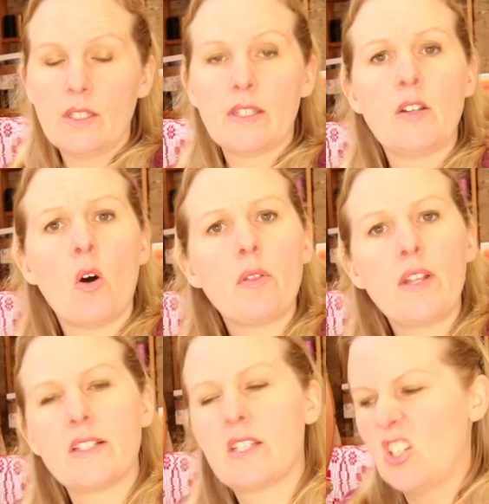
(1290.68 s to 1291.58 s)
They're not
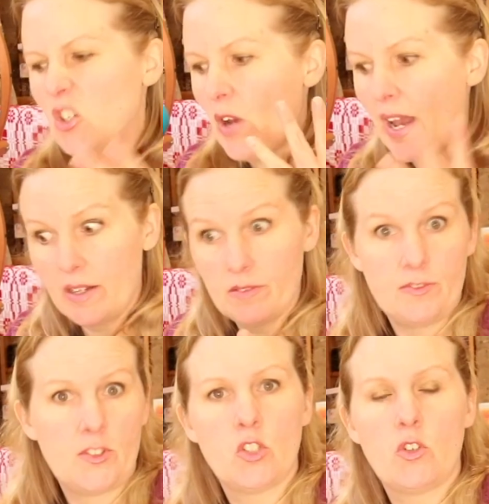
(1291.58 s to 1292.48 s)
things that you
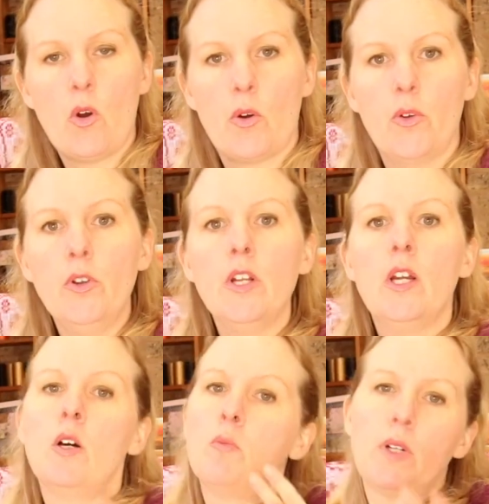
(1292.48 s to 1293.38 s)
have to know,
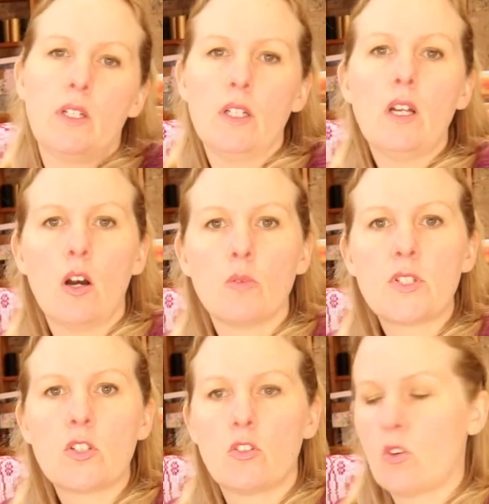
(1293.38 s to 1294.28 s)
but it
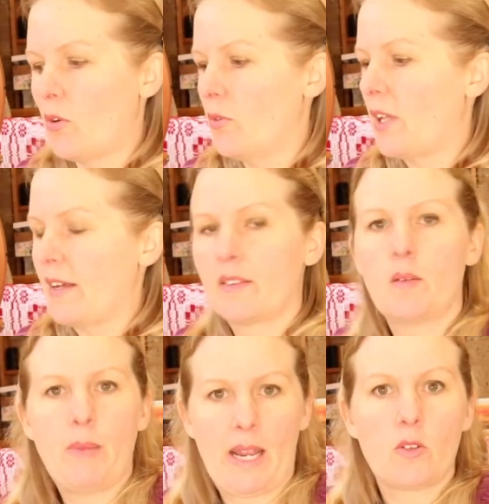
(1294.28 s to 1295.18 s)
helps to know like
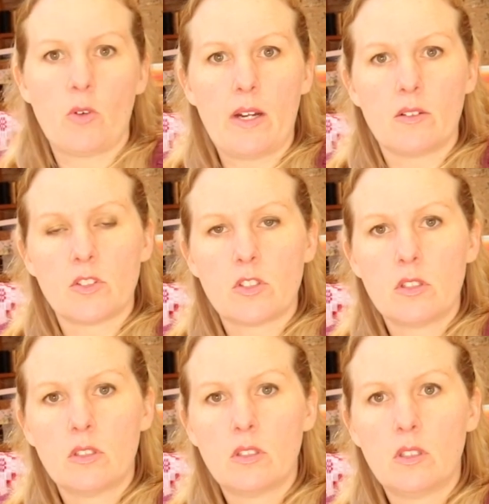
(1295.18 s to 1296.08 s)
the background
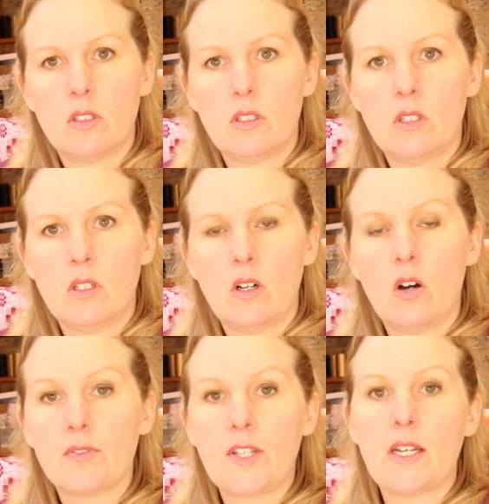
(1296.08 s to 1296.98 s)

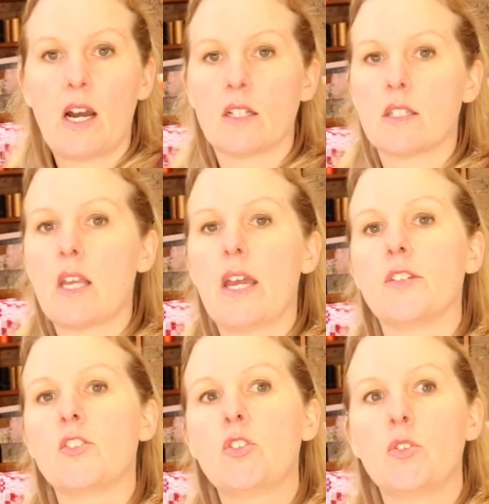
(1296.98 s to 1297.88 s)
of the yarns
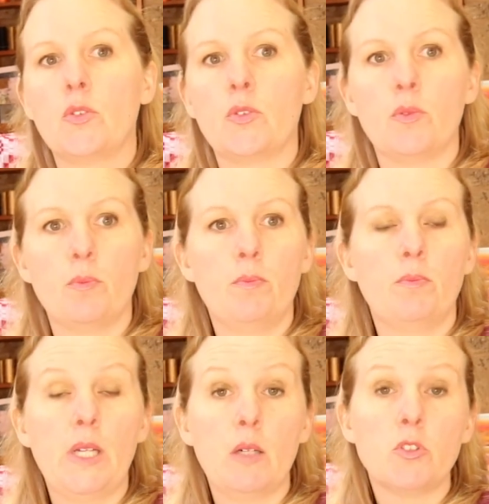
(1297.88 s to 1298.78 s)
and to
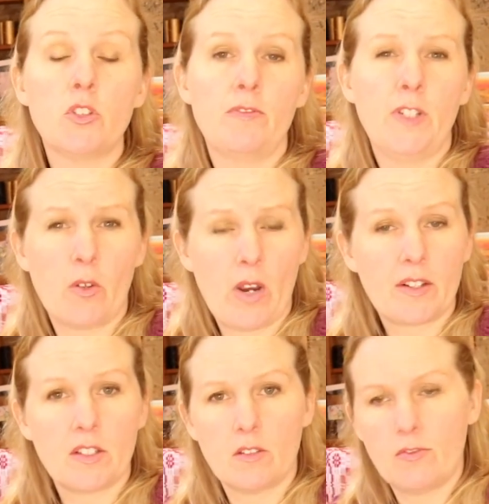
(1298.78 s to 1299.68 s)
be able to figure
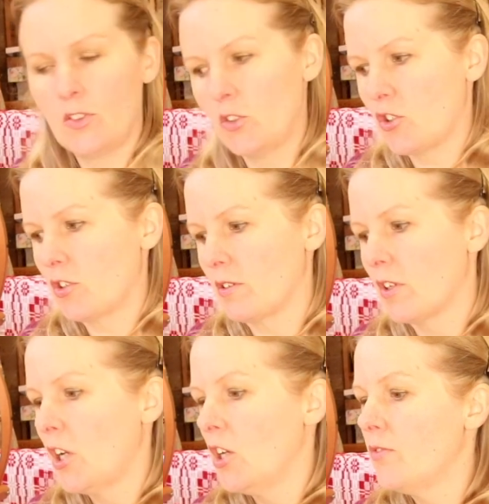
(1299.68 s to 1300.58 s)
out in the future
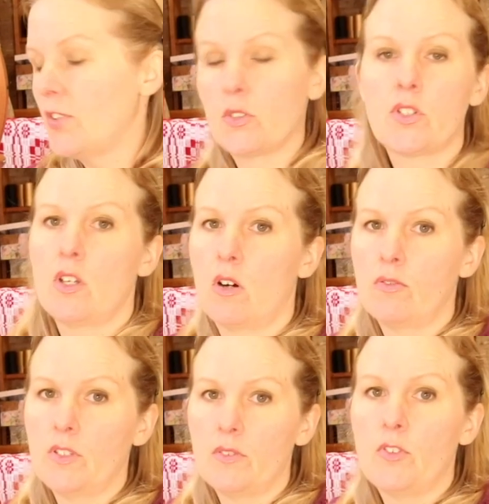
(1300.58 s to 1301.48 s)
for
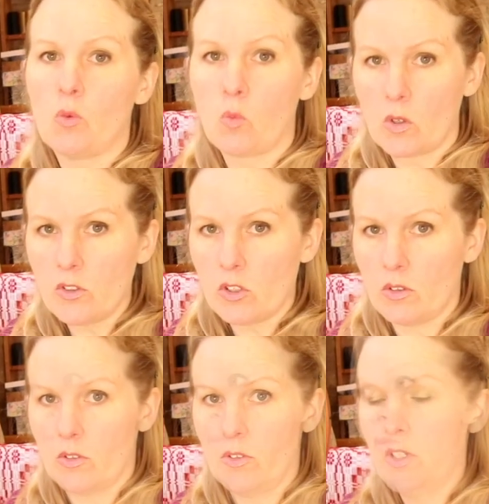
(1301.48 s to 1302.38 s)
yourself, if you want
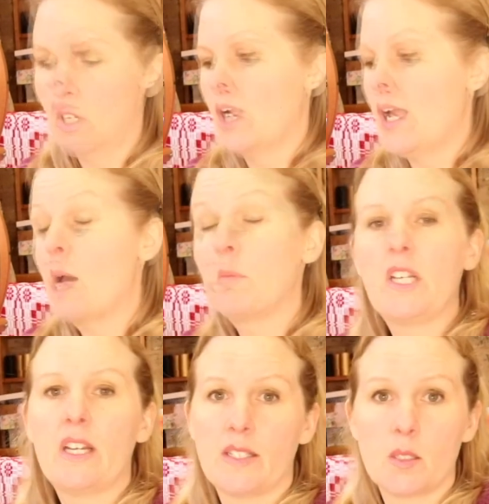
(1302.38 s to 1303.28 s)
to, how
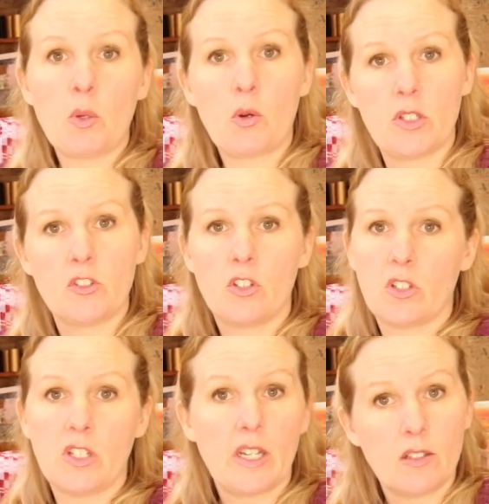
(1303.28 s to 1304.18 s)
many ends per inch you're
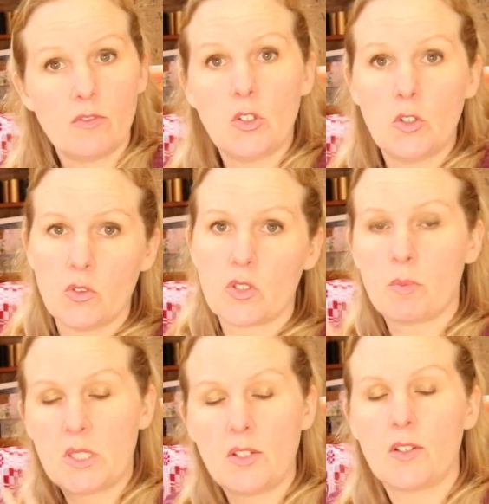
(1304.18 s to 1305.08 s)
going to need if you use a
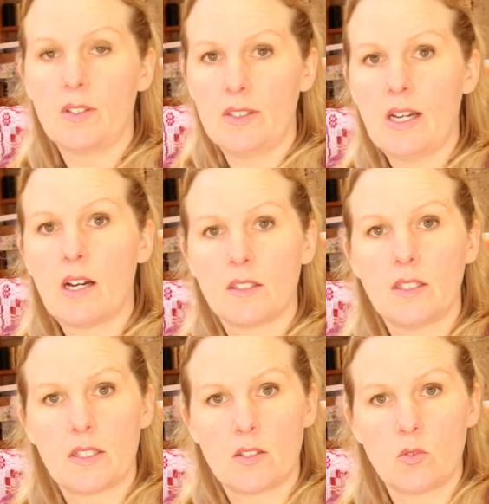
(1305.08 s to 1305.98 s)
particular yarn
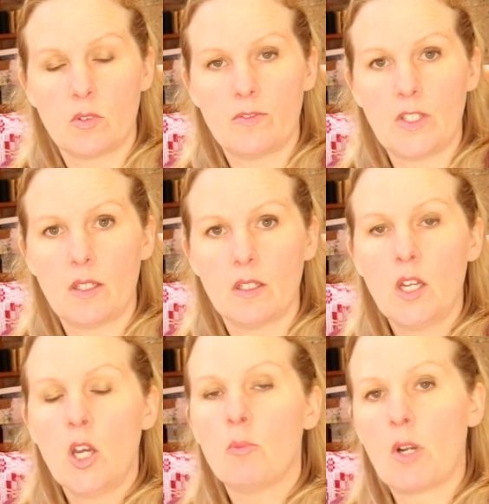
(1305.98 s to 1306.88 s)
and that sort of thing.
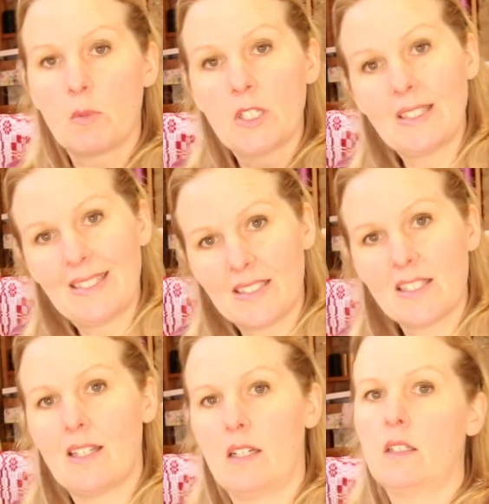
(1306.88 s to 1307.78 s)
But I'm going to link
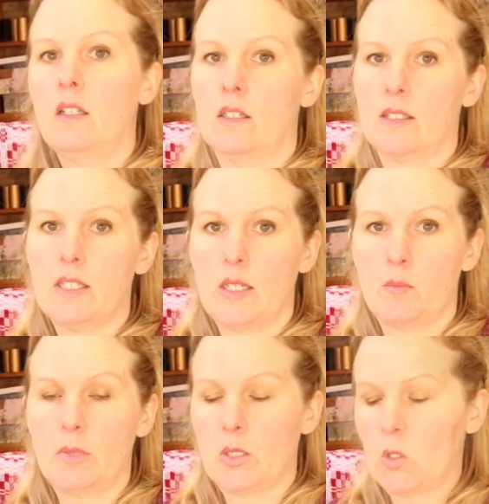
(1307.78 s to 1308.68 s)
to that class
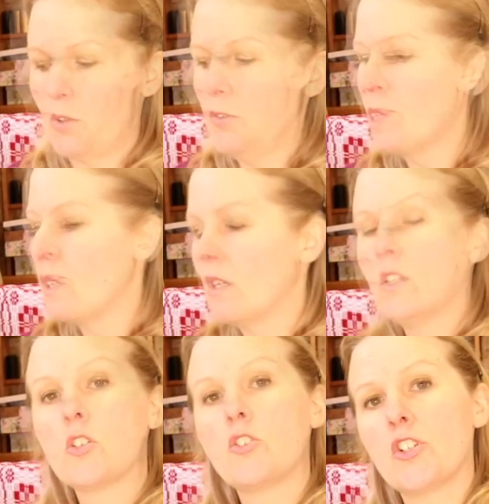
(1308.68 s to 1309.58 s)
down below.
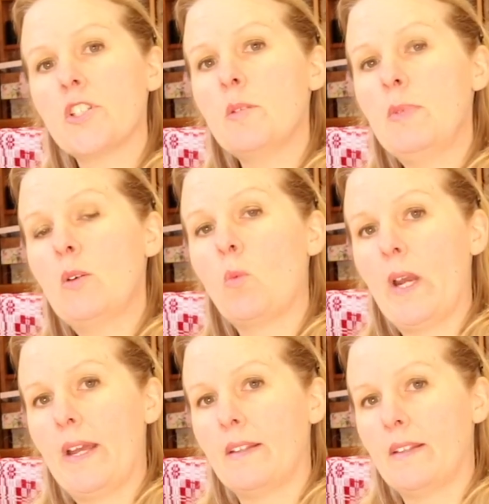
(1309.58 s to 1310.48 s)
So just to be
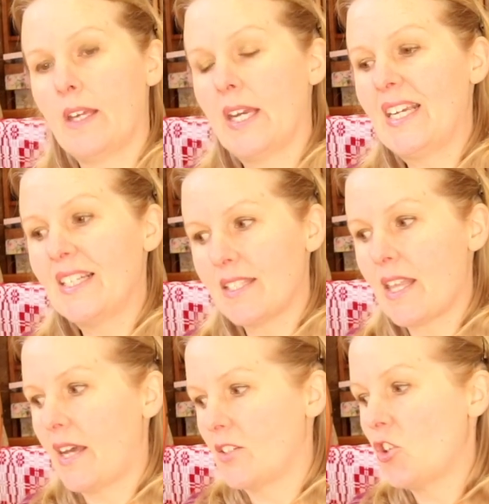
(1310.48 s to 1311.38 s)
aware that there is
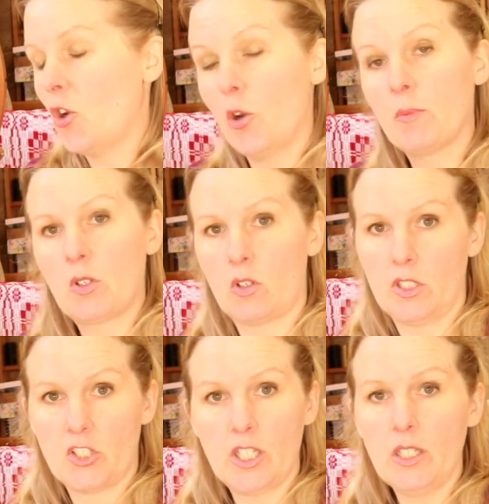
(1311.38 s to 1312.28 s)
that
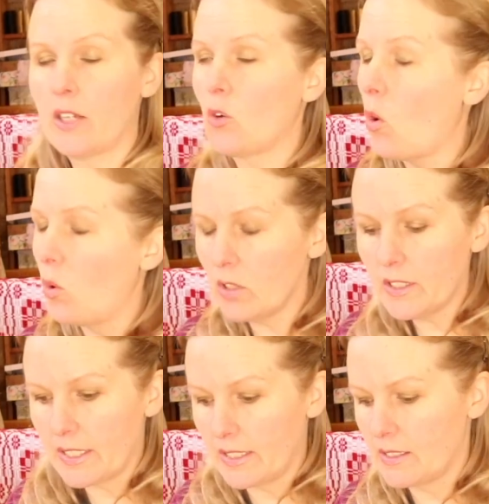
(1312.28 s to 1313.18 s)
terminology, and all
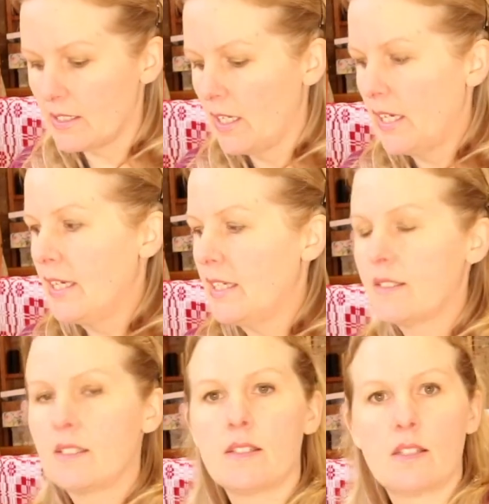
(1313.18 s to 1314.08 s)
it is,
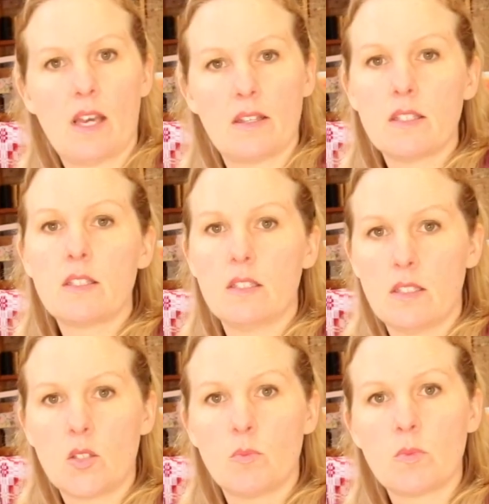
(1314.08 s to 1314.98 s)
is that the
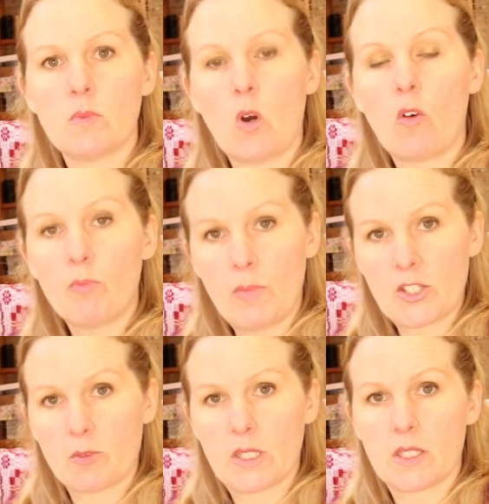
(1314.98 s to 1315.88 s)
system of
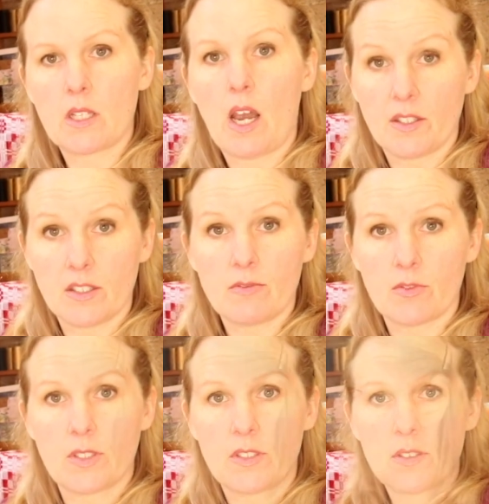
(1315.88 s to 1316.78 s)
measurements are
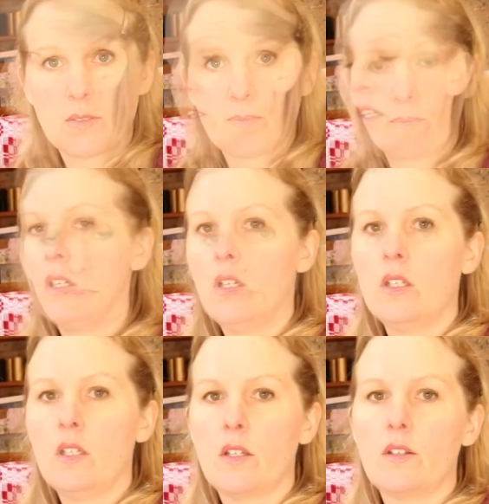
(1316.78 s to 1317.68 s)
different.
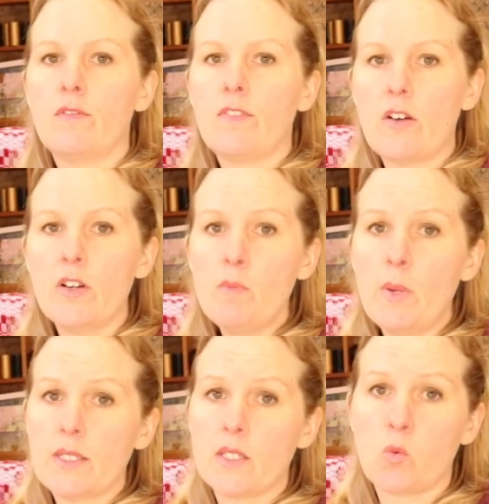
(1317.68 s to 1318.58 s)
Now the very
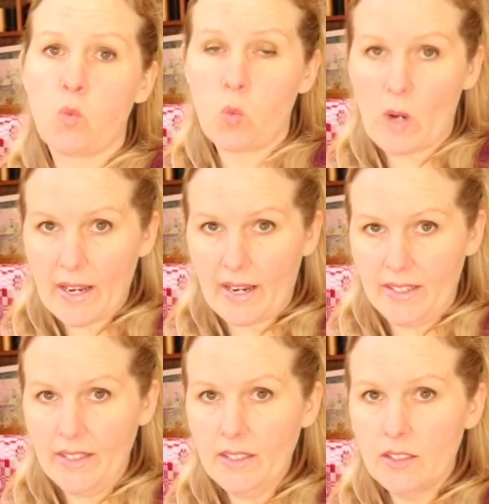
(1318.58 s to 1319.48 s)
best
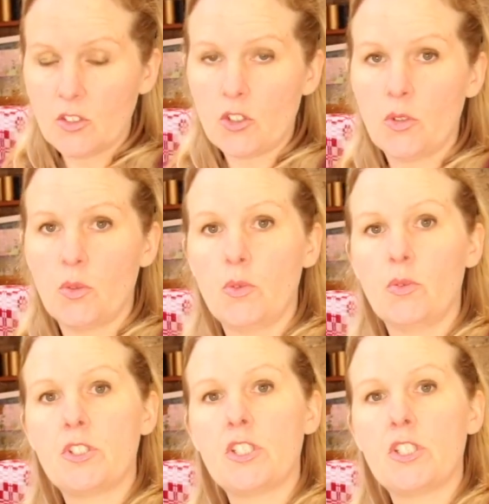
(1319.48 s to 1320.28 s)
way to